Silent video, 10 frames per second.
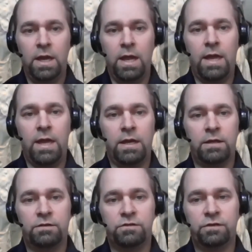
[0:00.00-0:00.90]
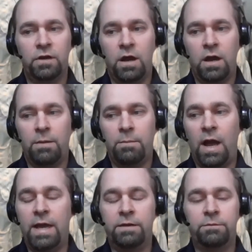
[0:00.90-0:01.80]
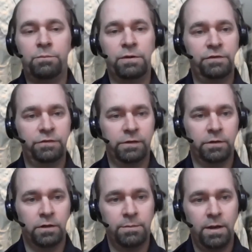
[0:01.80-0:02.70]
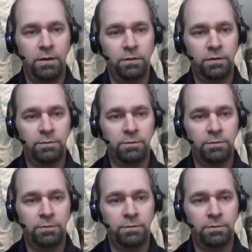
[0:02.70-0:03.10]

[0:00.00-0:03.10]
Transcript: and I had previously heard about